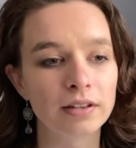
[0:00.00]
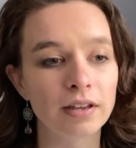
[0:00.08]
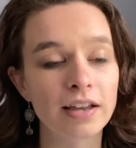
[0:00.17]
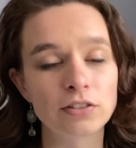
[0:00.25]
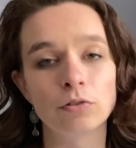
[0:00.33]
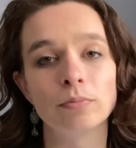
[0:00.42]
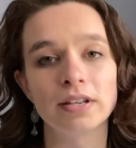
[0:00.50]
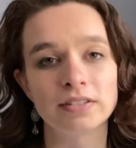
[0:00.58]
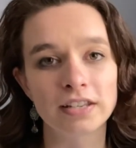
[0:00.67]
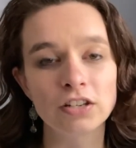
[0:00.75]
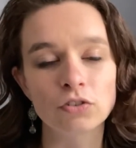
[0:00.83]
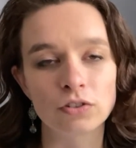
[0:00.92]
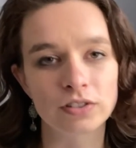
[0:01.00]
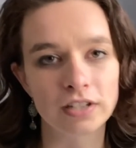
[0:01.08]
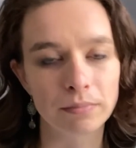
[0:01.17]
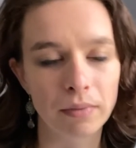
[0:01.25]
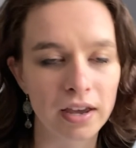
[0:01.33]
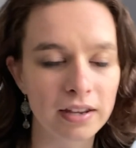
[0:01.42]
has her best interest
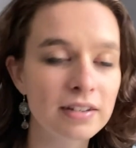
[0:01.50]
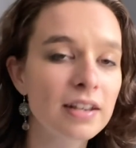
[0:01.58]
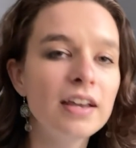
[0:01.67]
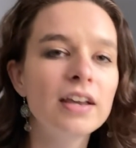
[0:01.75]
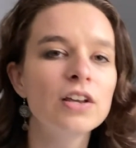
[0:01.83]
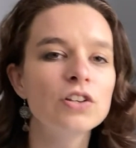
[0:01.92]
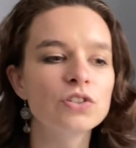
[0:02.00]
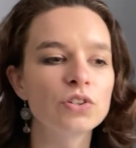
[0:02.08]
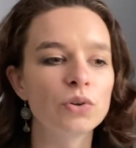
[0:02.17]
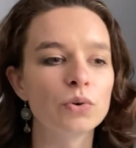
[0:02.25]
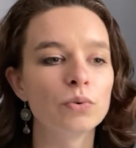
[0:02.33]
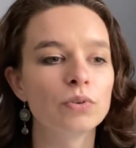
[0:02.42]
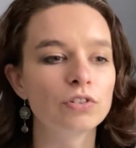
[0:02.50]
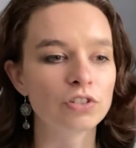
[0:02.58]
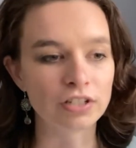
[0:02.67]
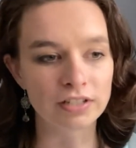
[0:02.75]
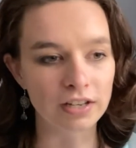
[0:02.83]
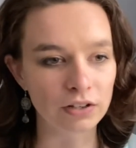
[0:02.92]
in mind. So
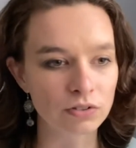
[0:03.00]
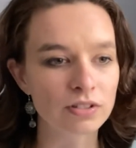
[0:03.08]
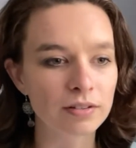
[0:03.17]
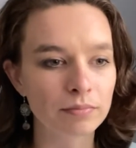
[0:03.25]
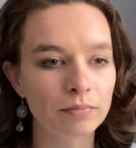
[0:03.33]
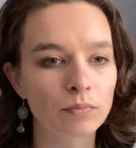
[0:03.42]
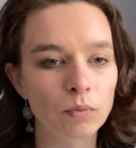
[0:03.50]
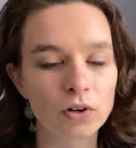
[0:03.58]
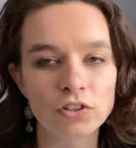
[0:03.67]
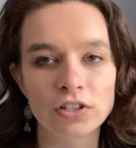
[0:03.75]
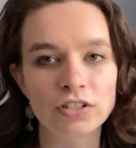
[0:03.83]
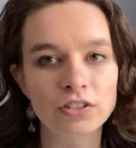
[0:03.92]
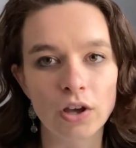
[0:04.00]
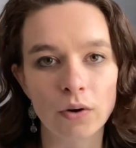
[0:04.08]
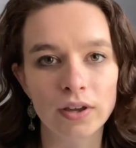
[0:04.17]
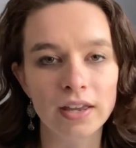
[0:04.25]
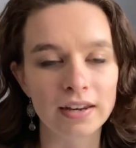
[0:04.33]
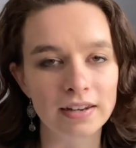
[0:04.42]
she tells him where she's
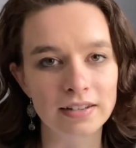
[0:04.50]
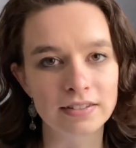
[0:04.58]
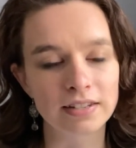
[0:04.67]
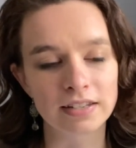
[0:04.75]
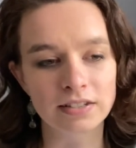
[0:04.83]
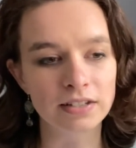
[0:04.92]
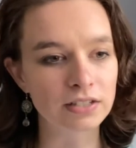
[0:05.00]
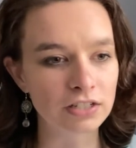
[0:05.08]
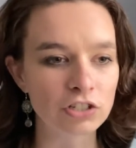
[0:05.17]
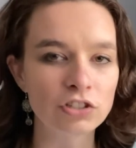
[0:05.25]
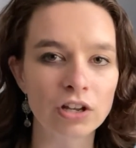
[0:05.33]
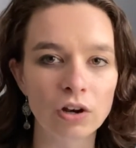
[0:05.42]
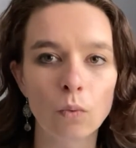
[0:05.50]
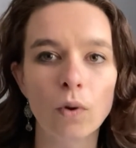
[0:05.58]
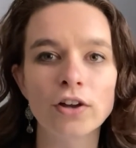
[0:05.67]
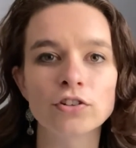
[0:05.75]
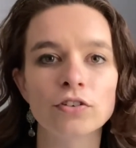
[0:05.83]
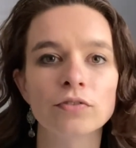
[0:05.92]
going, and he says he's just going to
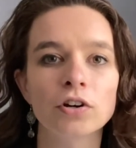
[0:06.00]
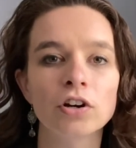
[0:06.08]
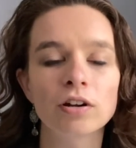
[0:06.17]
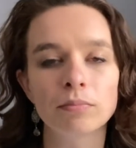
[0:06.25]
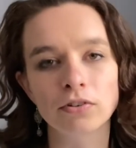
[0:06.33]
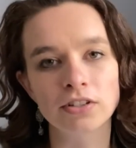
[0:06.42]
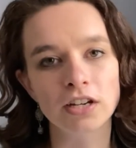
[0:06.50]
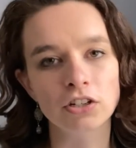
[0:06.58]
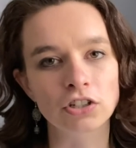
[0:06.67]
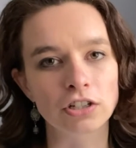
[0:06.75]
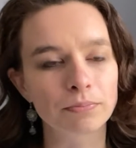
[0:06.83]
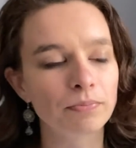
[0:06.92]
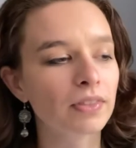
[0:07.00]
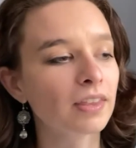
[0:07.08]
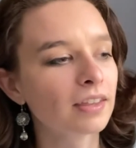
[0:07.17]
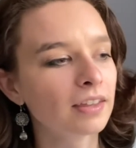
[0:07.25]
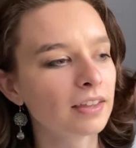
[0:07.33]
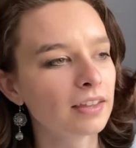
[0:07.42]
watch over her and protect her.
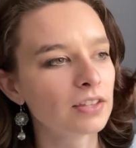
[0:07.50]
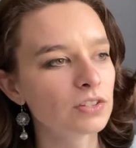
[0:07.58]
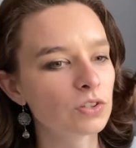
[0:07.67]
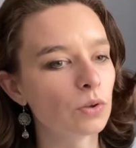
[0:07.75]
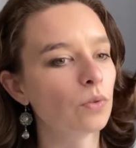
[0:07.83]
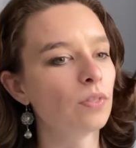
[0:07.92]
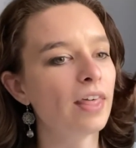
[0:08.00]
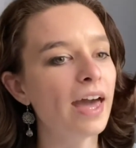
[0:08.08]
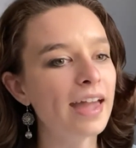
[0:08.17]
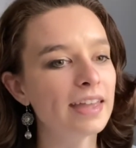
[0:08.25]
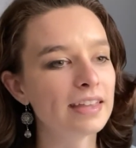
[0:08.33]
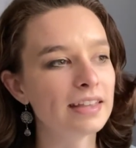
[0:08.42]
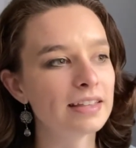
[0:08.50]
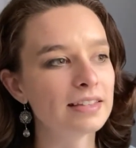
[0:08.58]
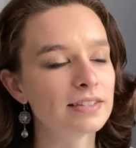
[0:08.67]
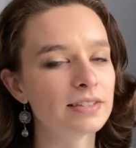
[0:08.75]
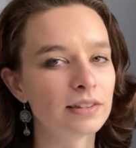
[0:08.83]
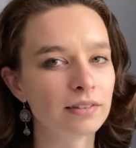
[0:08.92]
So that
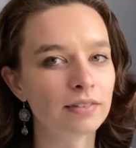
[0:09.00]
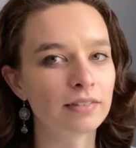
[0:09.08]
is